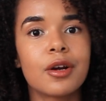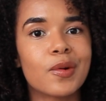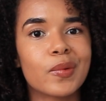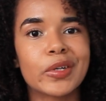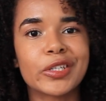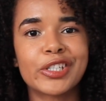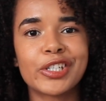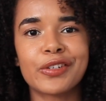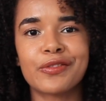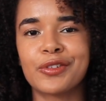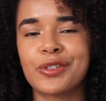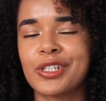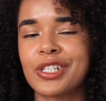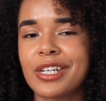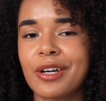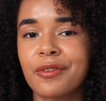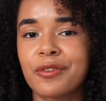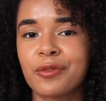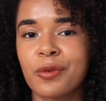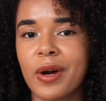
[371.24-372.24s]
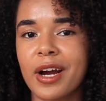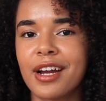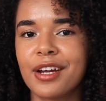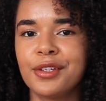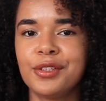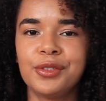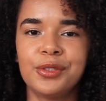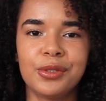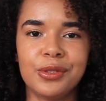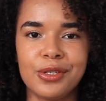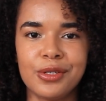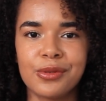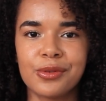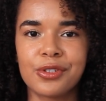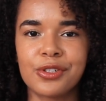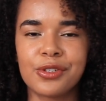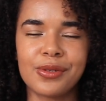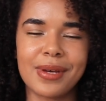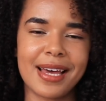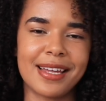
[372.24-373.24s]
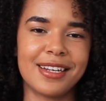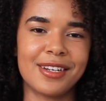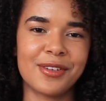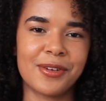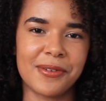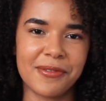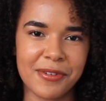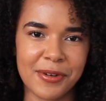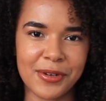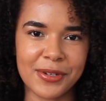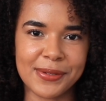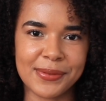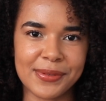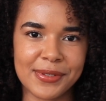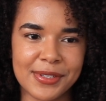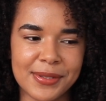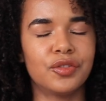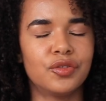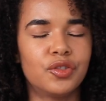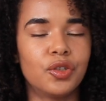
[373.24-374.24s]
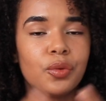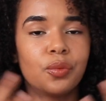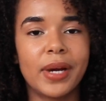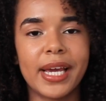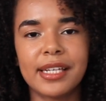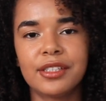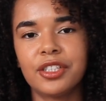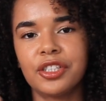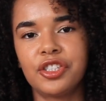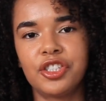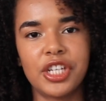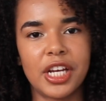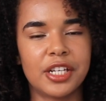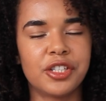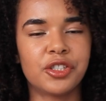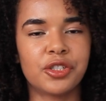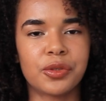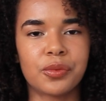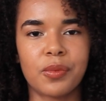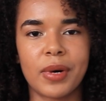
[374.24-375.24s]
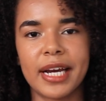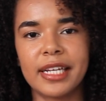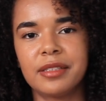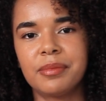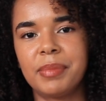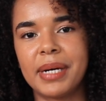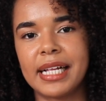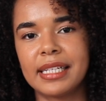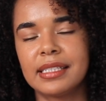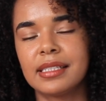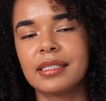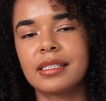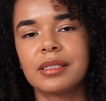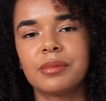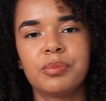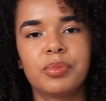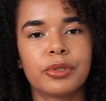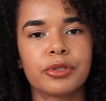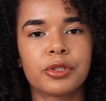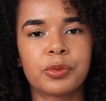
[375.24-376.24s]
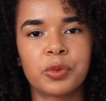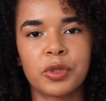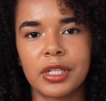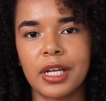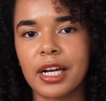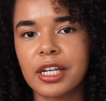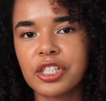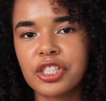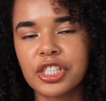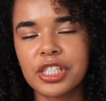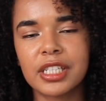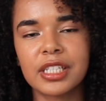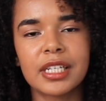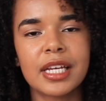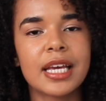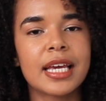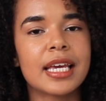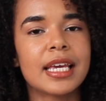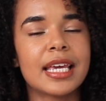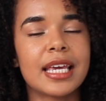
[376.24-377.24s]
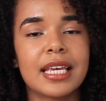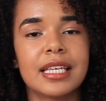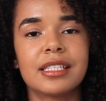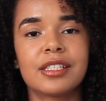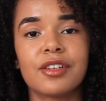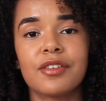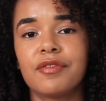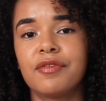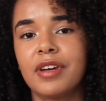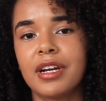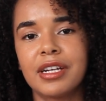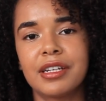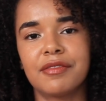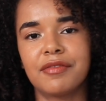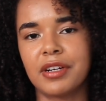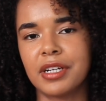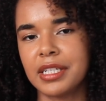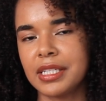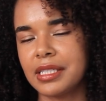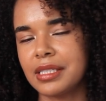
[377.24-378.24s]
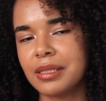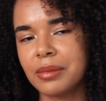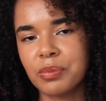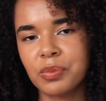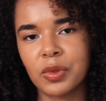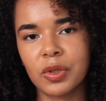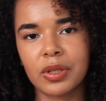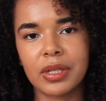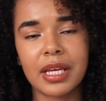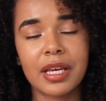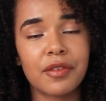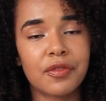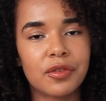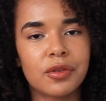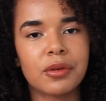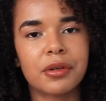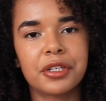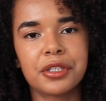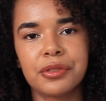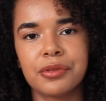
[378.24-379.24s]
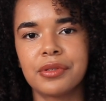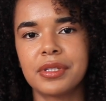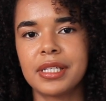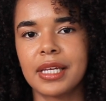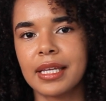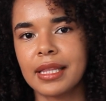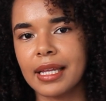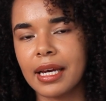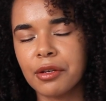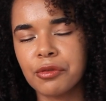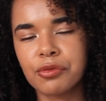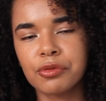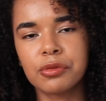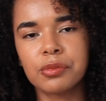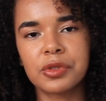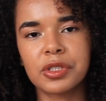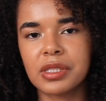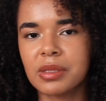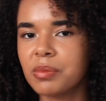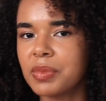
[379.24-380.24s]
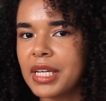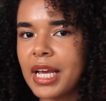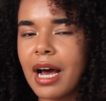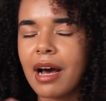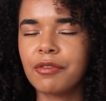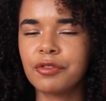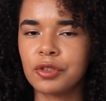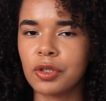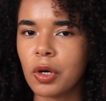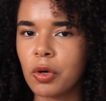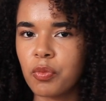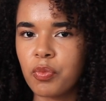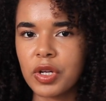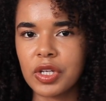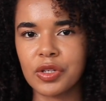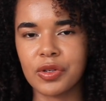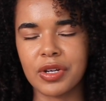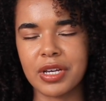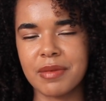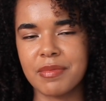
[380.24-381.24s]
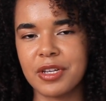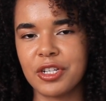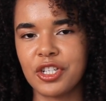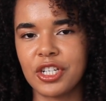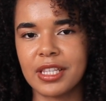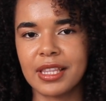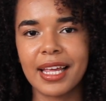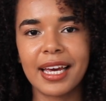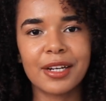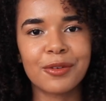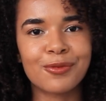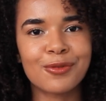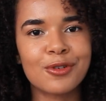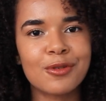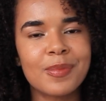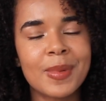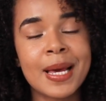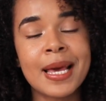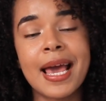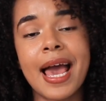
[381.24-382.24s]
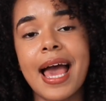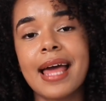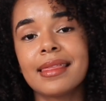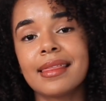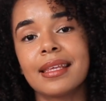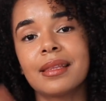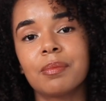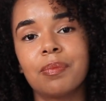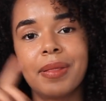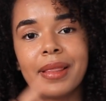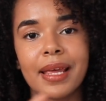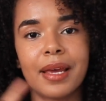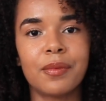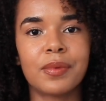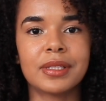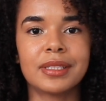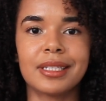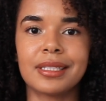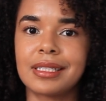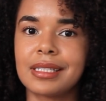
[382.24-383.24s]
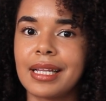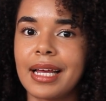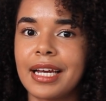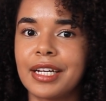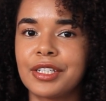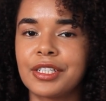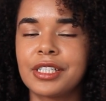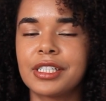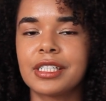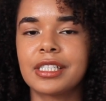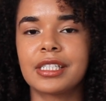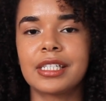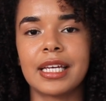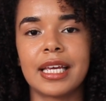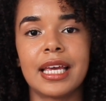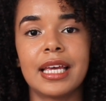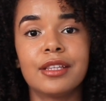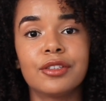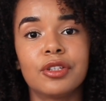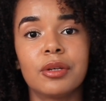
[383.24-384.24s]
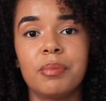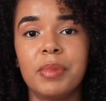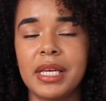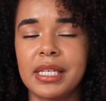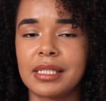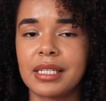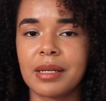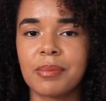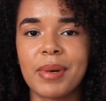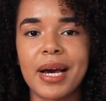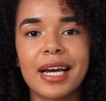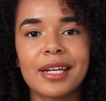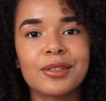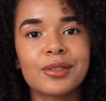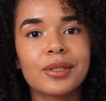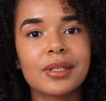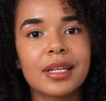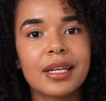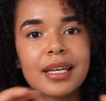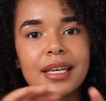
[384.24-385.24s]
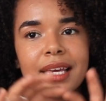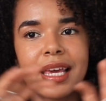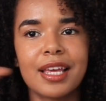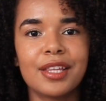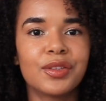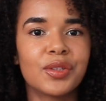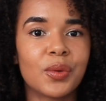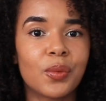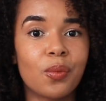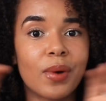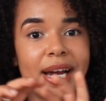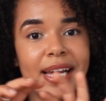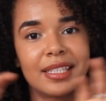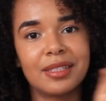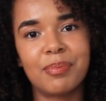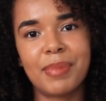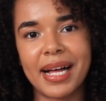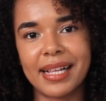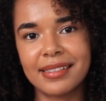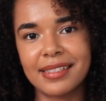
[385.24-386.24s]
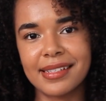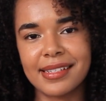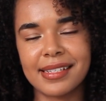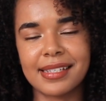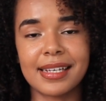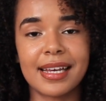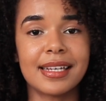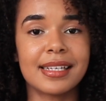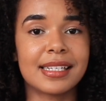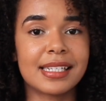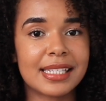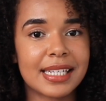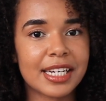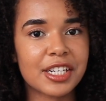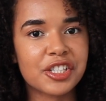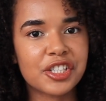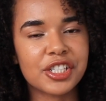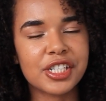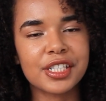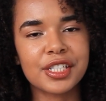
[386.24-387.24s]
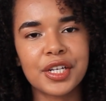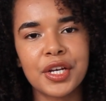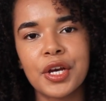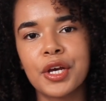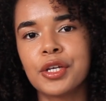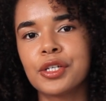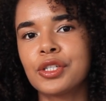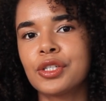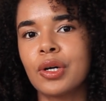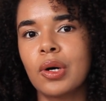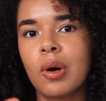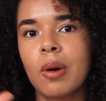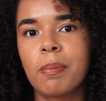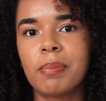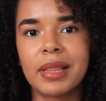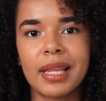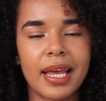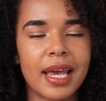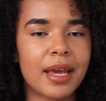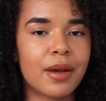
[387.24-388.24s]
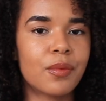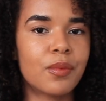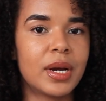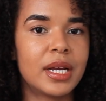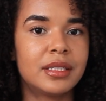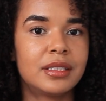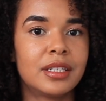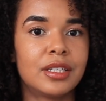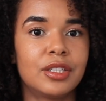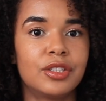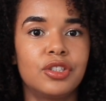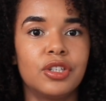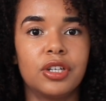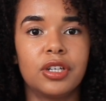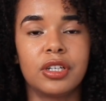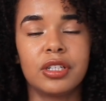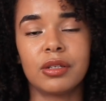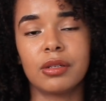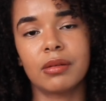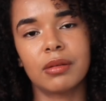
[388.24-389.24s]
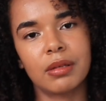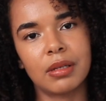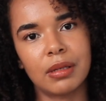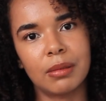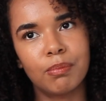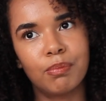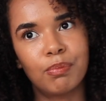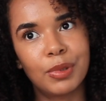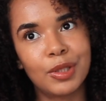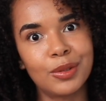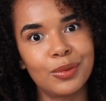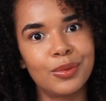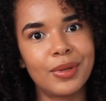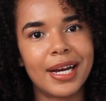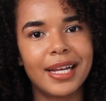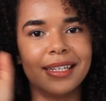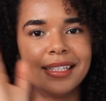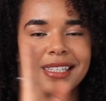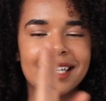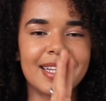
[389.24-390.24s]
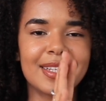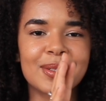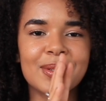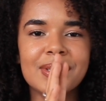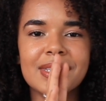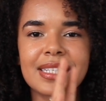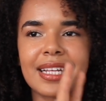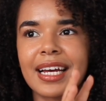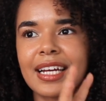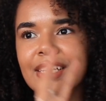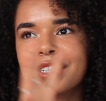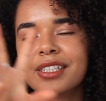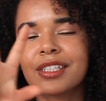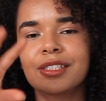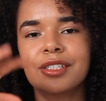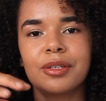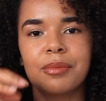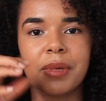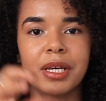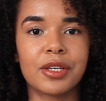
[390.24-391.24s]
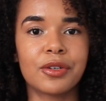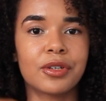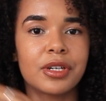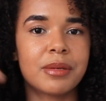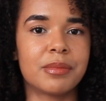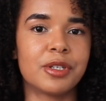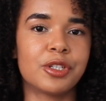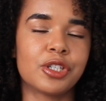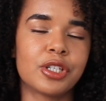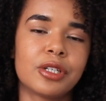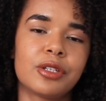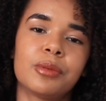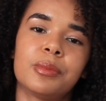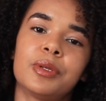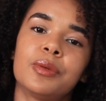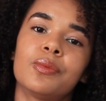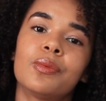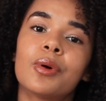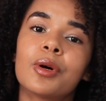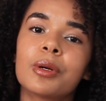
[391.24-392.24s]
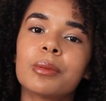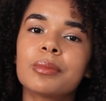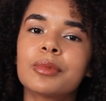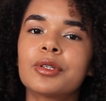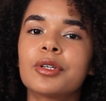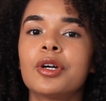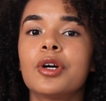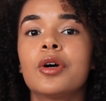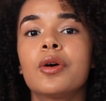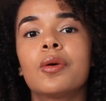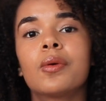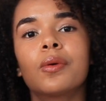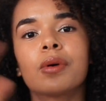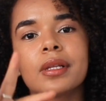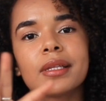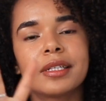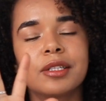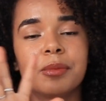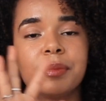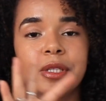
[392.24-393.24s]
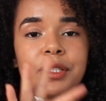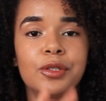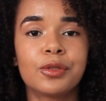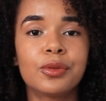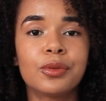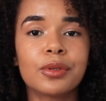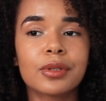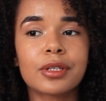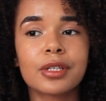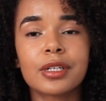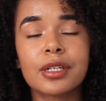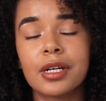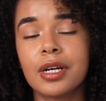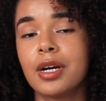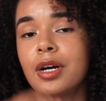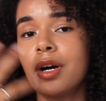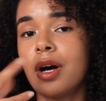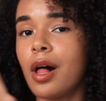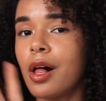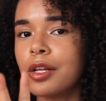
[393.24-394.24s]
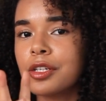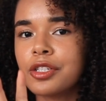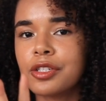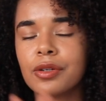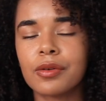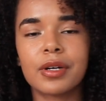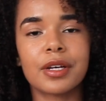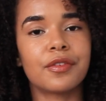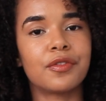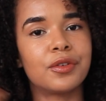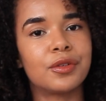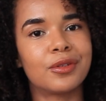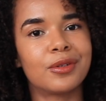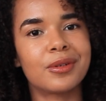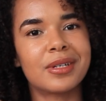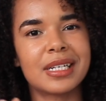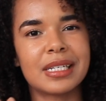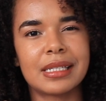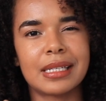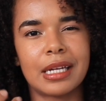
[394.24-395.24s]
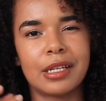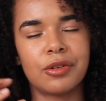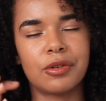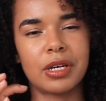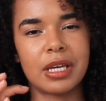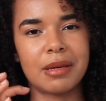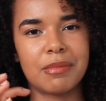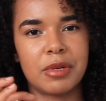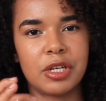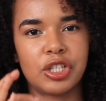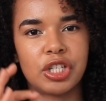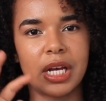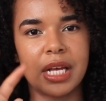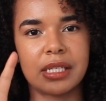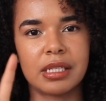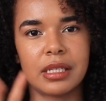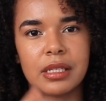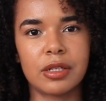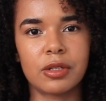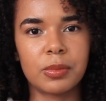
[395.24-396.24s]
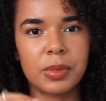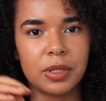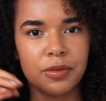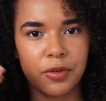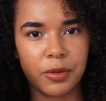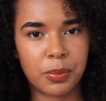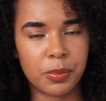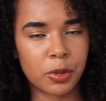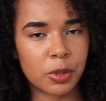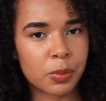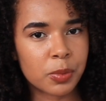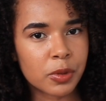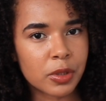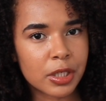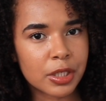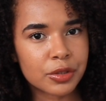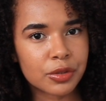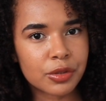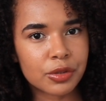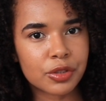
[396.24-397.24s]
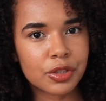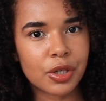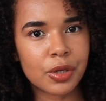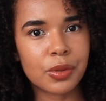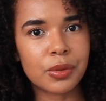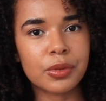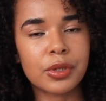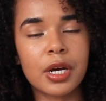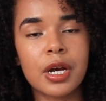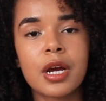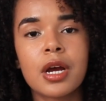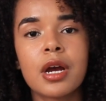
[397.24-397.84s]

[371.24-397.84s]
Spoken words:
whichever software you use to edit your photos. The way to change your white balance in post-production is very, very simple. If you are using Lightroom, you simply have to open your image in Lightroom and then play with the sliders in the basic panel in the white balance section. So play with the blue and yellow slider to make your image a little bit warmer or a little bit cooler. Also, if you notice that your image has a little bit of a purple undertone